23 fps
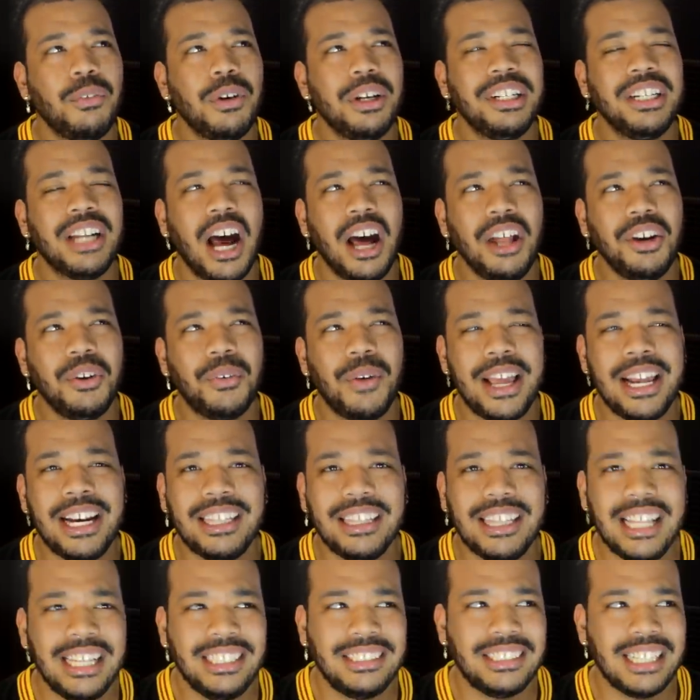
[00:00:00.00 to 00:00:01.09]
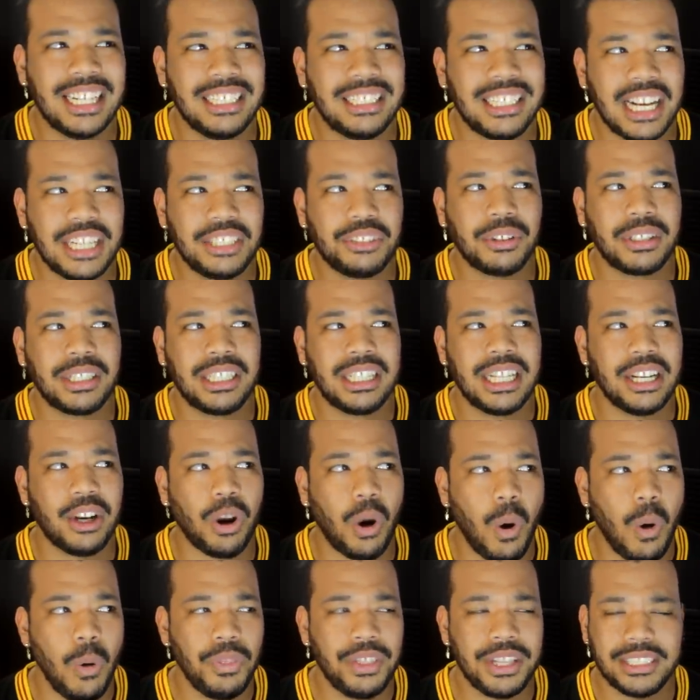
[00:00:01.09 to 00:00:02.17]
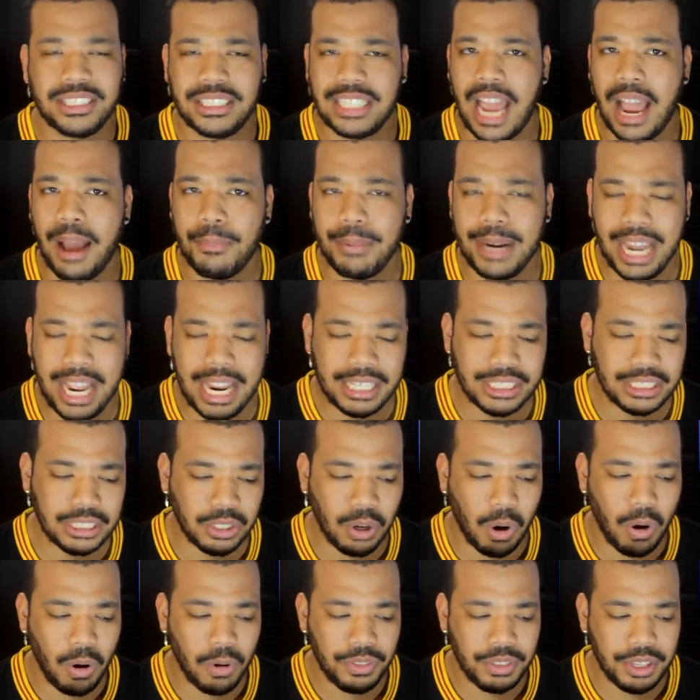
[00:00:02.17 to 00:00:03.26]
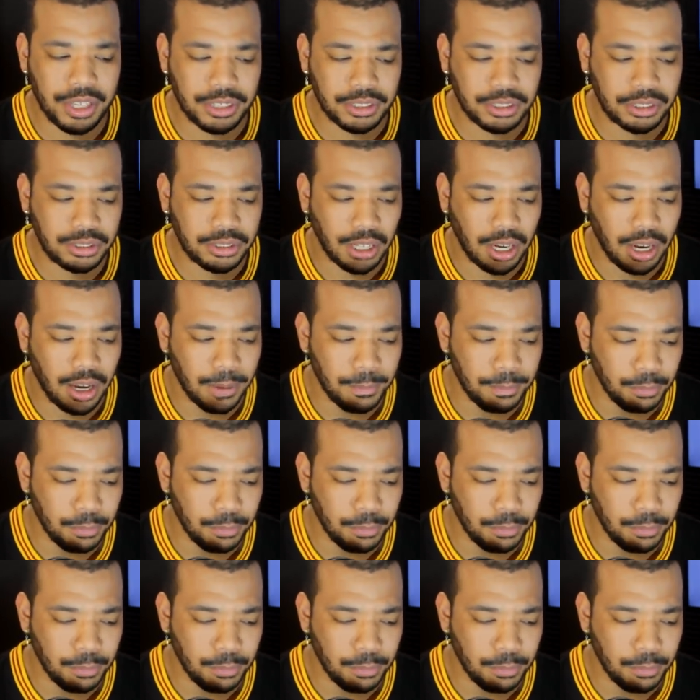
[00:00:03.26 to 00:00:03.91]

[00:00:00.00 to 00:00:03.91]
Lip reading: one of the underrated things is that Jedrick did all this domination, all this